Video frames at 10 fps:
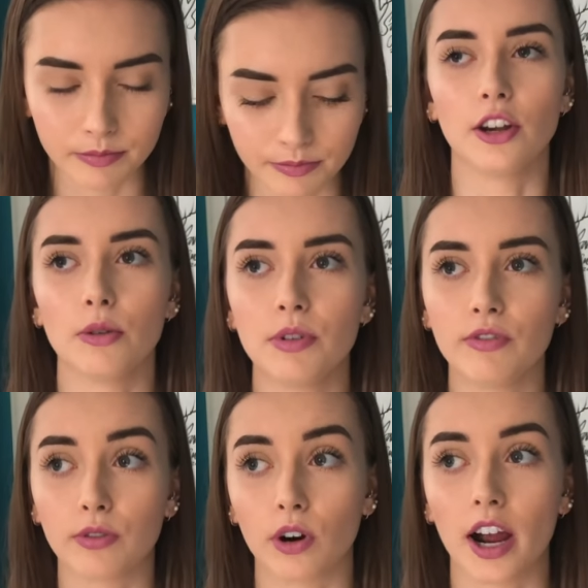I know
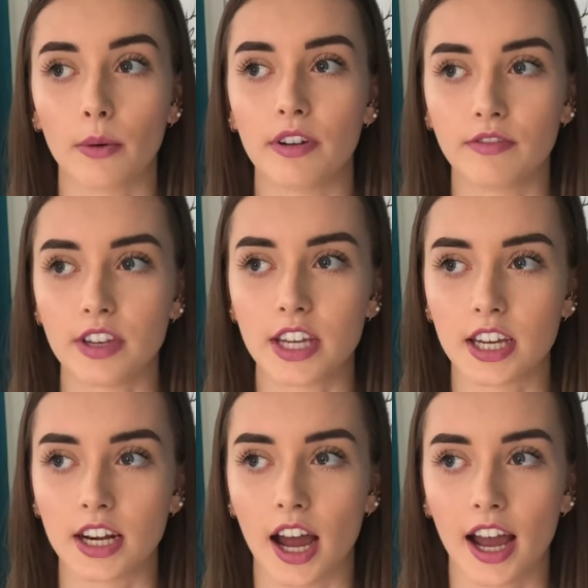before I went vegan,